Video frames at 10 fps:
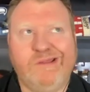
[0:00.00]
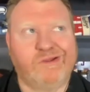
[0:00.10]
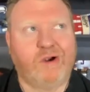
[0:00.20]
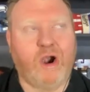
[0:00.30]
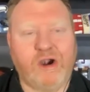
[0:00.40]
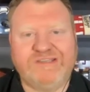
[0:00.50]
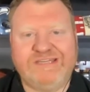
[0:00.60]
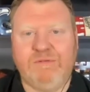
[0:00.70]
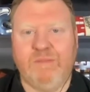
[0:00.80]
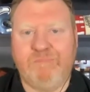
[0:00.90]
they're a hard
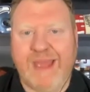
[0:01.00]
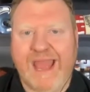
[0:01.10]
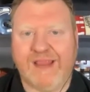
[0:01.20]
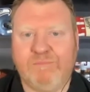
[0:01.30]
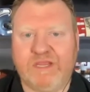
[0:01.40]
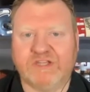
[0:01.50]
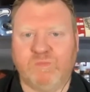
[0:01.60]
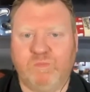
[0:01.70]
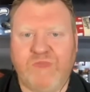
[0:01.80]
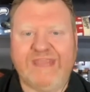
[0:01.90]
team to back because
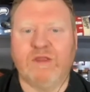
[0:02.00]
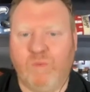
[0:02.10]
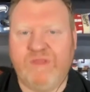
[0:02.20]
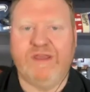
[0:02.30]
they could win